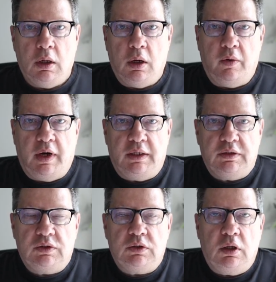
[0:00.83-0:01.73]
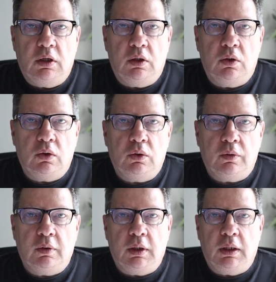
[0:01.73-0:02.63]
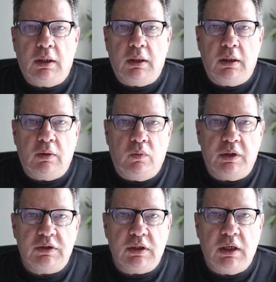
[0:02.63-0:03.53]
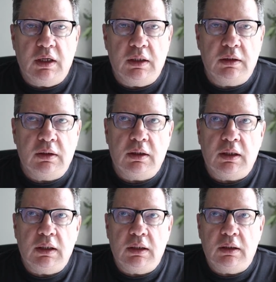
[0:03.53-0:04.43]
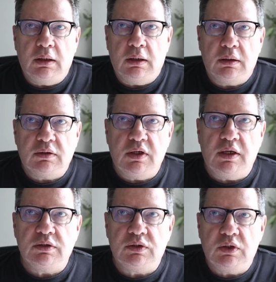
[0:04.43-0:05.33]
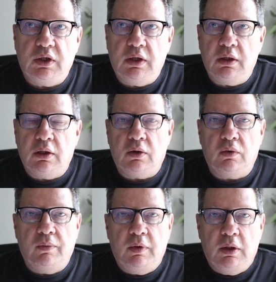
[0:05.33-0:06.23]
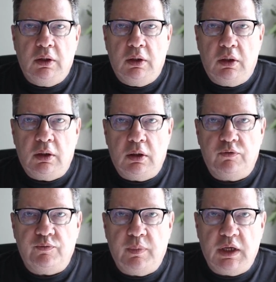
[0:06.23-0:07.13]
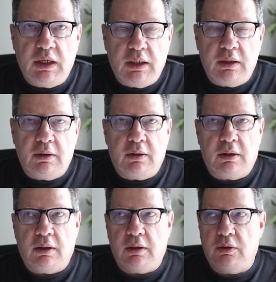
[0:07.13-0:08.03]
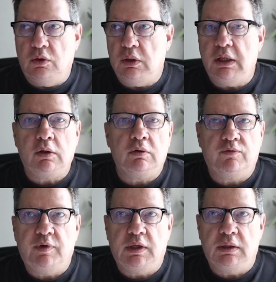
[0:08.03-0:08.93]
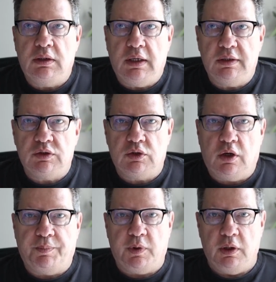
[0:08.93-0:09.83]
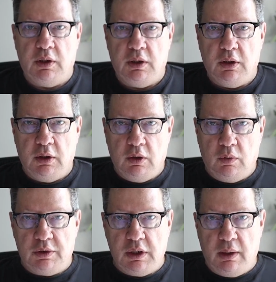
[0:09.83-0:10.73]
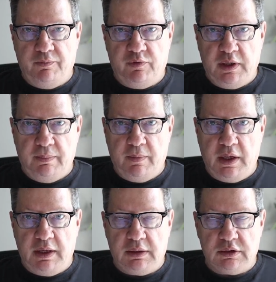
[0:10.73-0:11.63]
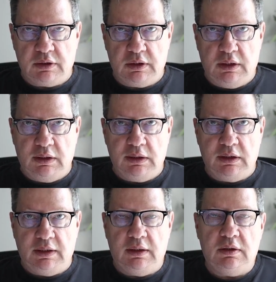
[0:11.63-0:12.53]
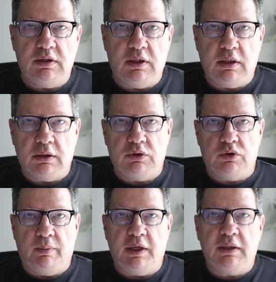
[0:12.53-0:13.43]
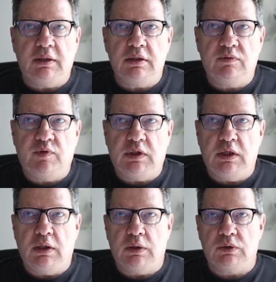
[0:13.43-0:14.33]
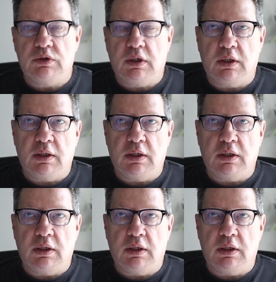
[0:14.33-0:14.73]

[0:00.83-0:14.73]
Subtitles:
All right, so once again, a test here of my newly configured desktop, which hopefully makes it a little easier to make these videos.